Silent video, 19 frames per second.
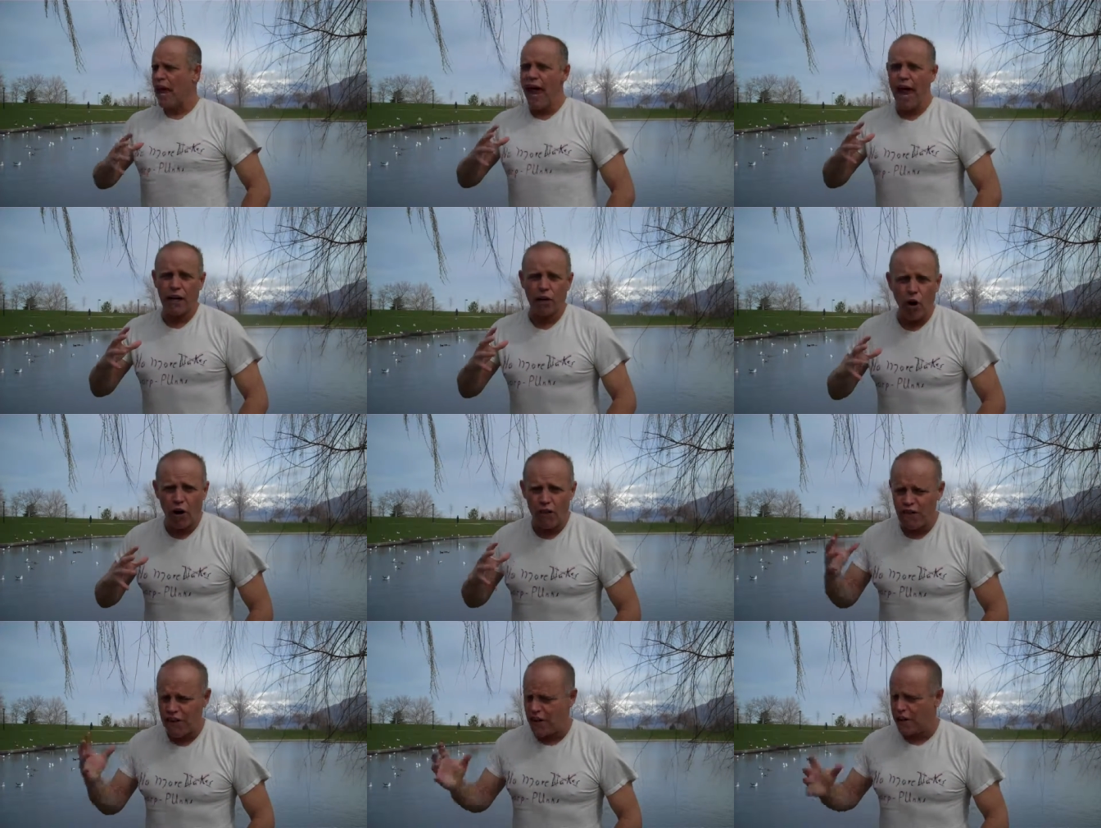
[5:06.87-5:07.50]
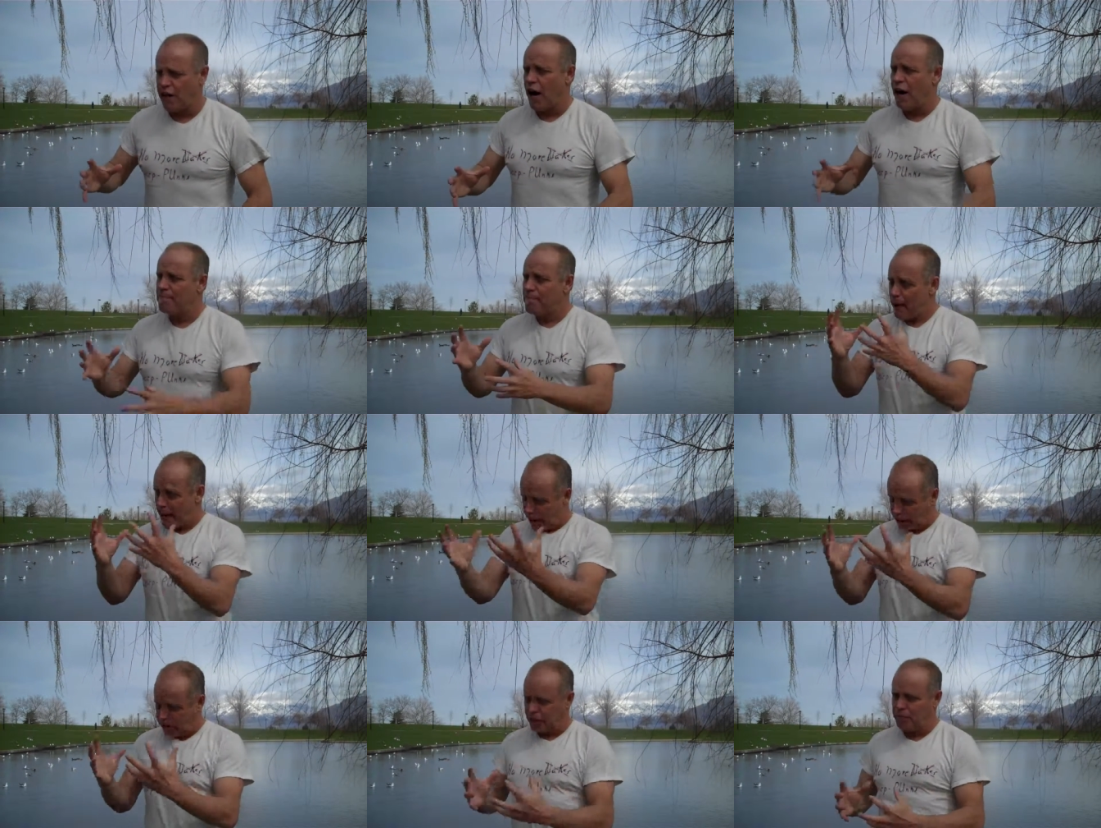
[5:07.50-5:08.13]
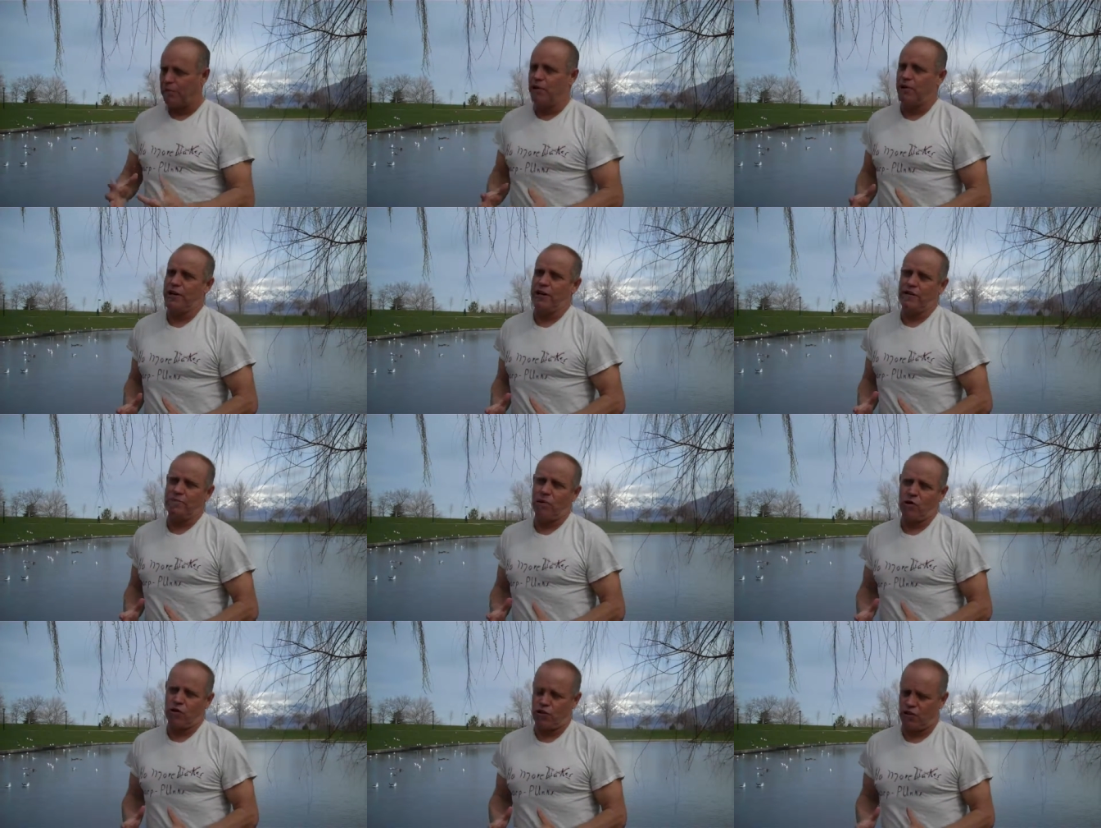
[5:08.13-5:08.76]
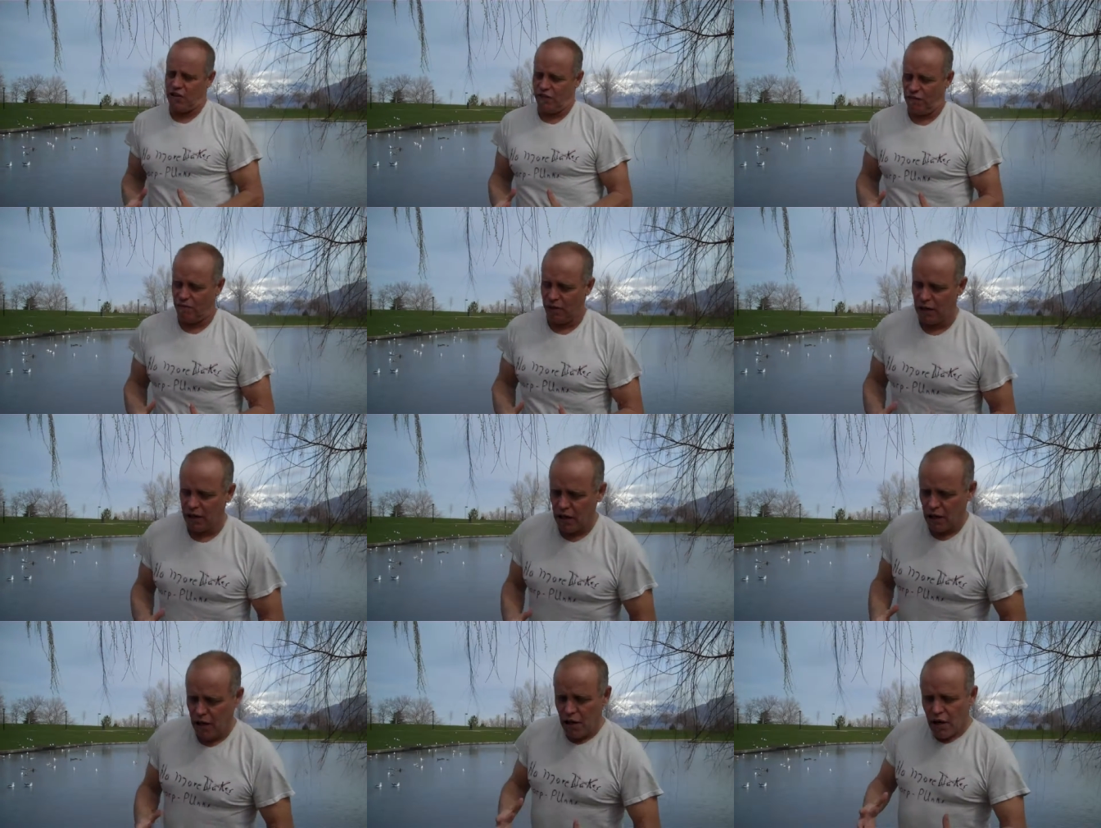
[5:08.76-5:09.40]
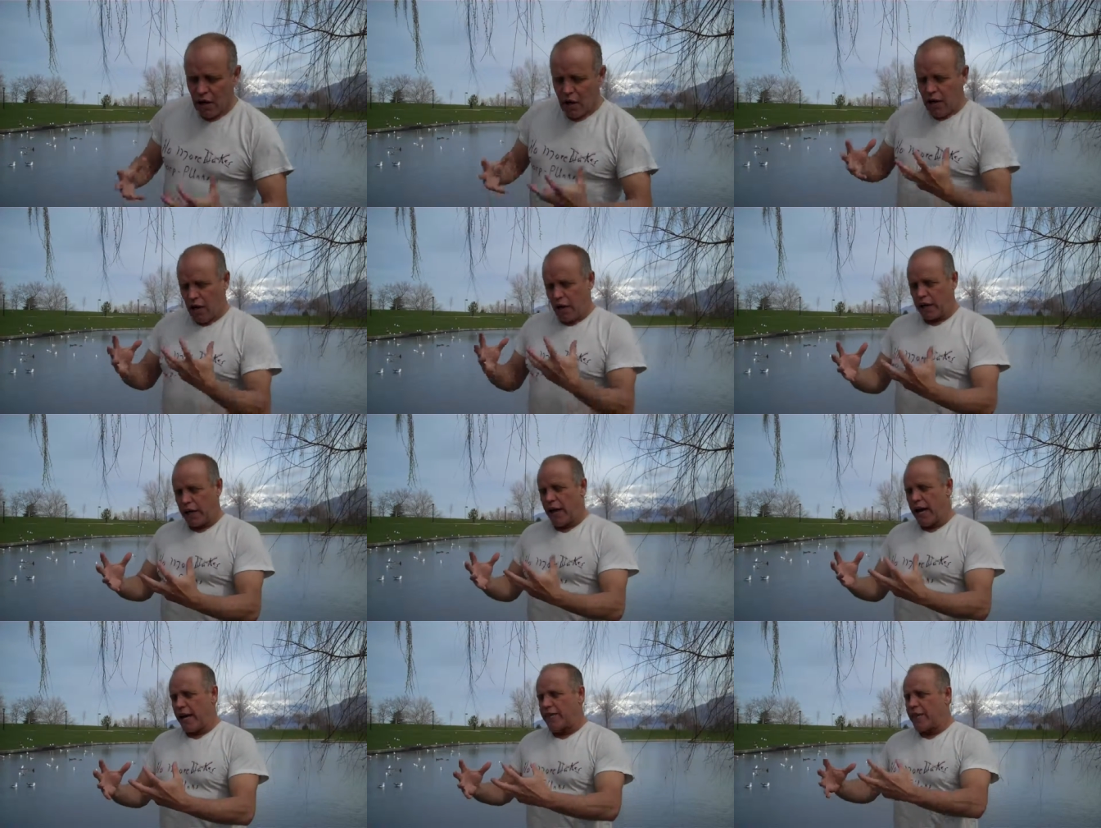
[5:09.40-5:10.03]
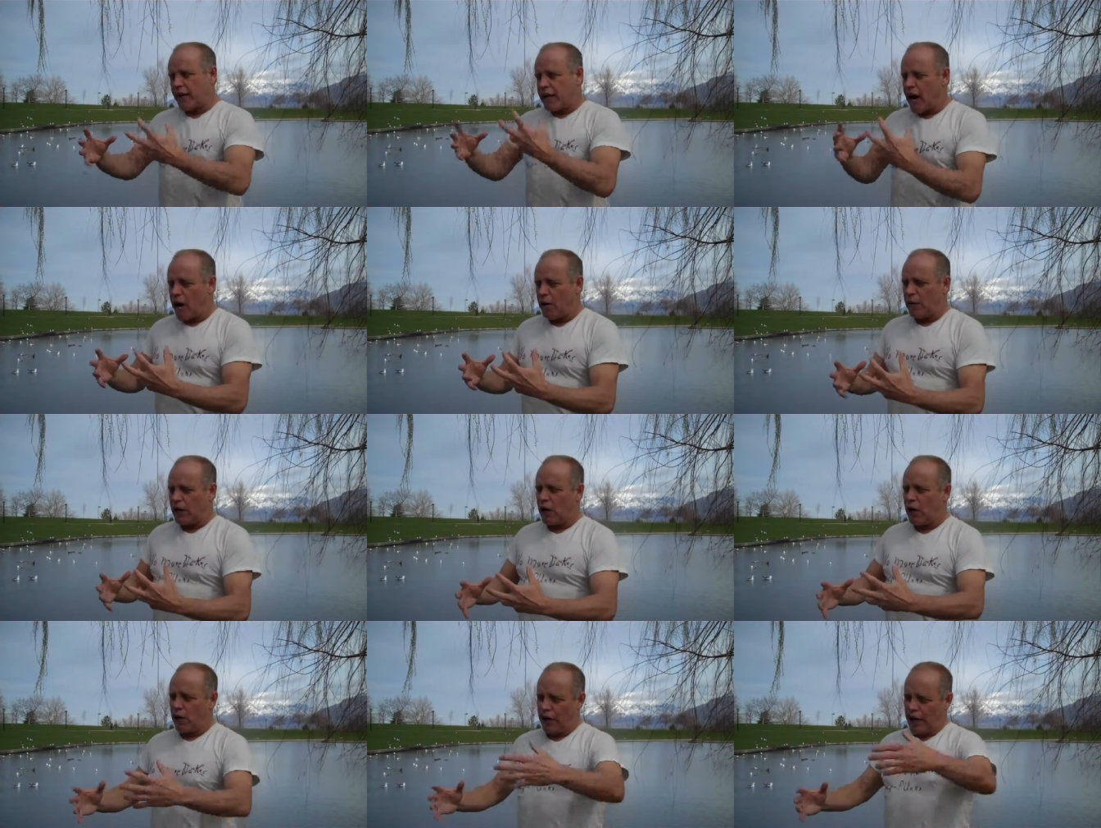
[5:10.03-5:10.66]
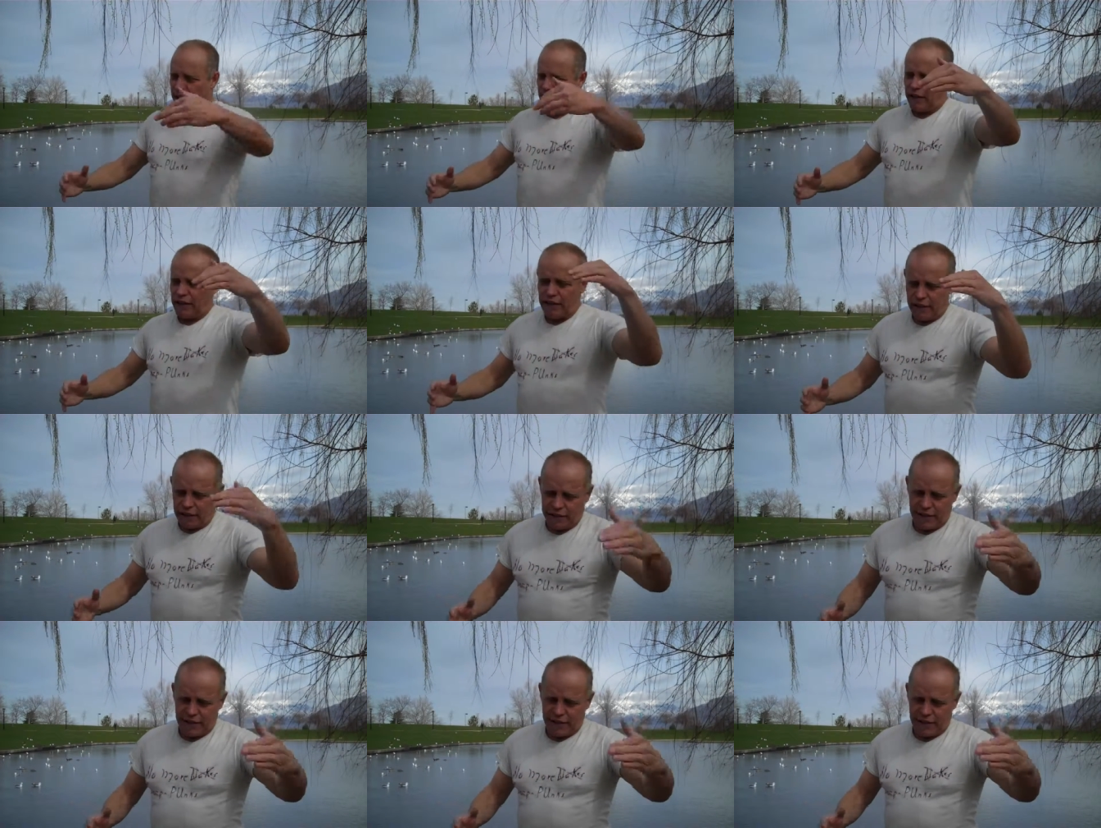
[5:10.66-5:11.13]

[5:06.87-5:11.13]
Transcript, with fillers: and or Vietnam, Pendleton Marines, most of them. Okay, the call would go in.